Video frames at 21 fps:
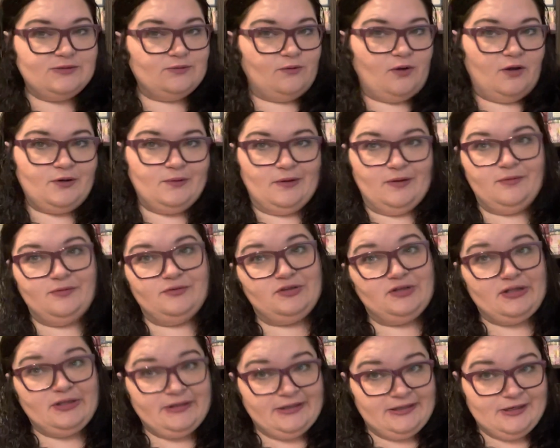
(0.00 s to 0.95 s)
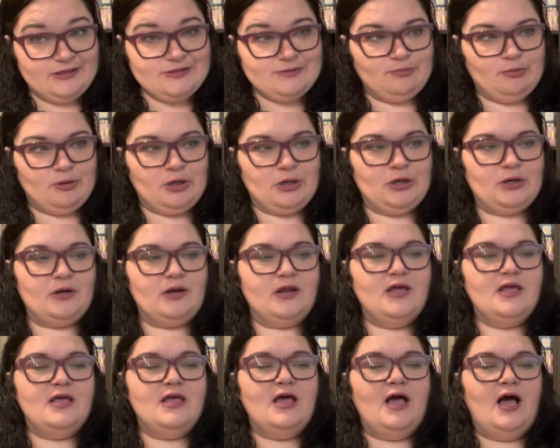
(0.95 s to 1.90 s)
walk away with the cleanest burn.
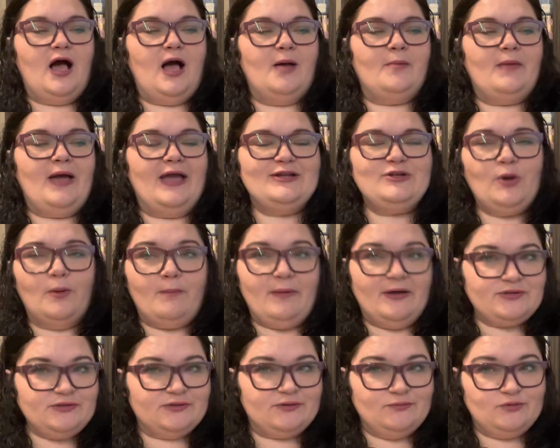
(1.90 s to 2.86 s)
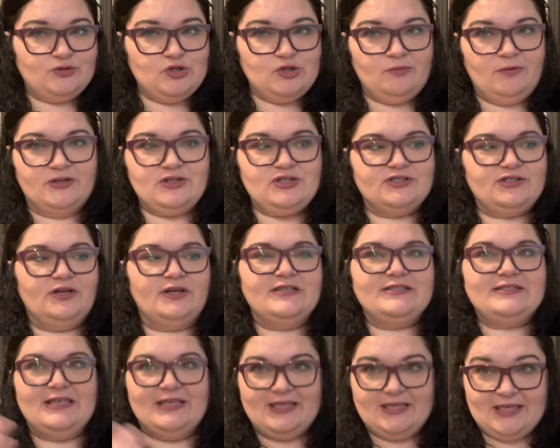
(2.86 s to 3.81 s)
Um, I don't mess with them too much as long as
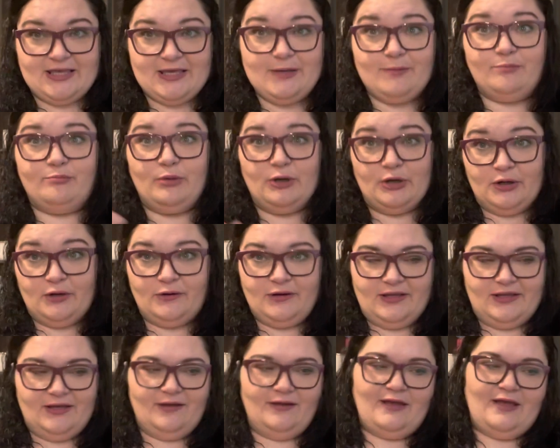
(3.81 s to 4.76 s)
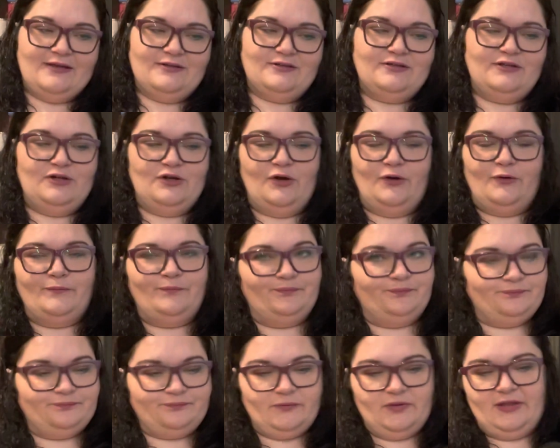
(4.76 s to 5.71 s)
they keep burning. I, you know,
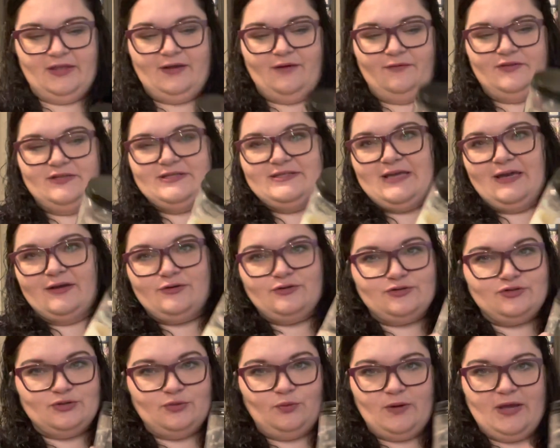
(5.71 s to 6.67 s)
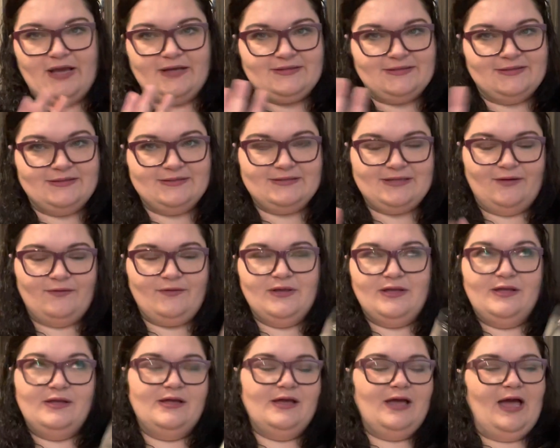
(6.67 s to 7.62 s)
like this extra wax and stuff.
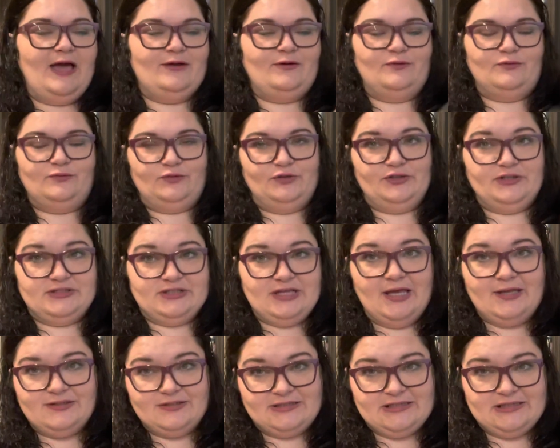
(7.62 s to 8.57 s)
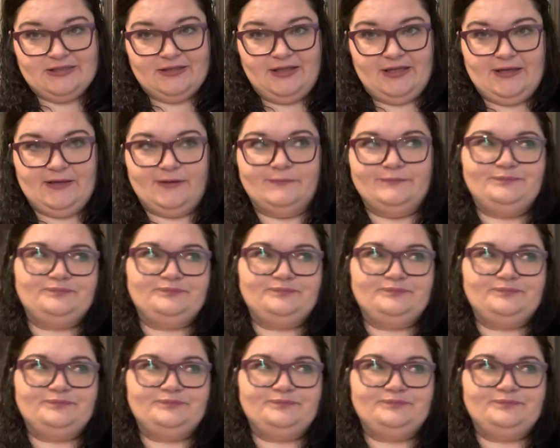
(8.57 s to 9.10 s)
I don't really tend to like